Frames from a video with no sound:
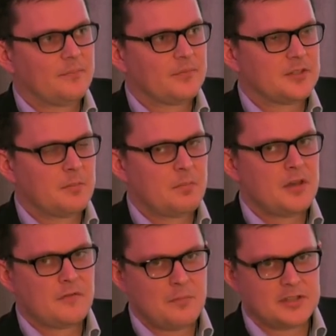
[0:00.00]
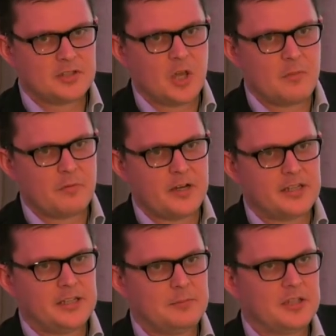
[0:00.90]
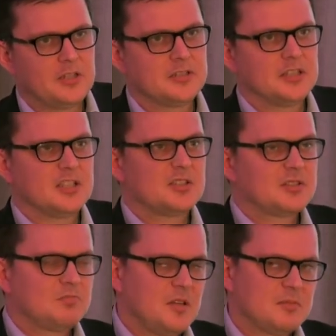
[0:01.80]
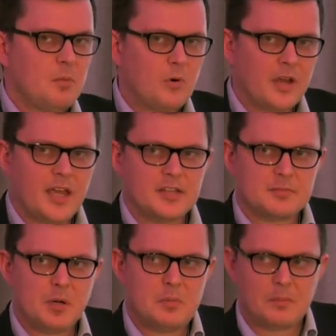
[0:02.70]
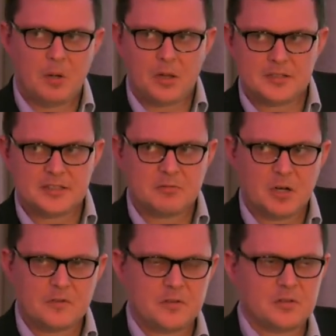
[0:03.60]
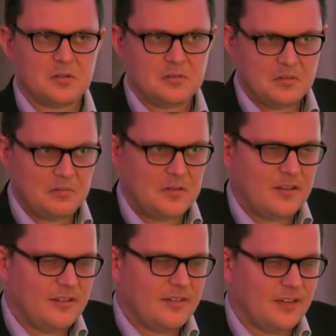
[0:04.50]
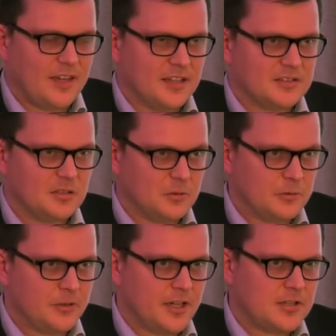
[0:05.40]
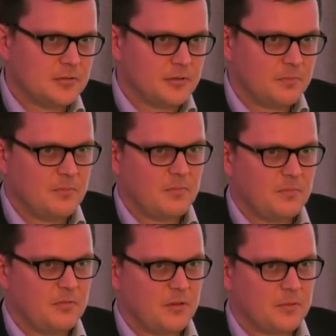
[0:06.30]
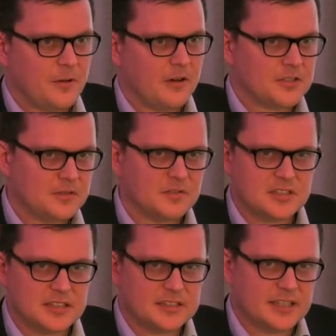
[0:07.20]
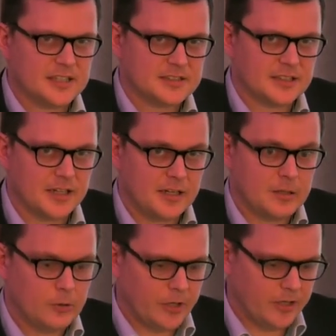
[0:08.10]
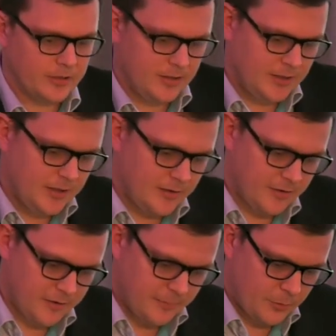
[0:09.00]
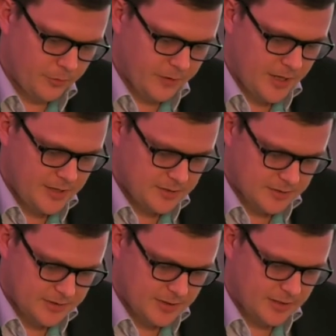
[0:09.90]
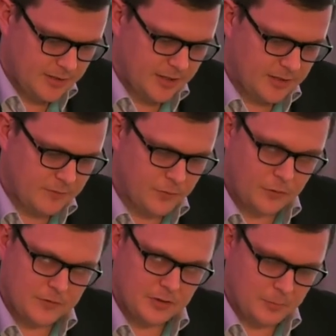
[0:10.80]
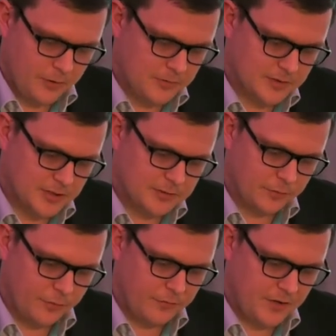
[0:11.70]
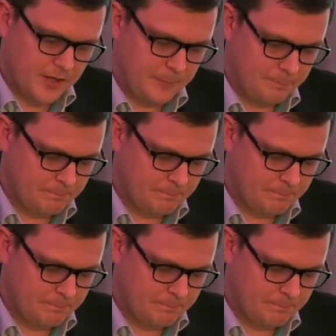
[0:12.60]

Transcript: it's a bit of a misnomer really, because it's more against public policy rather than against the law unless you're a third-party facilitator like a lawyer or an agency getting involved in the process for a fee.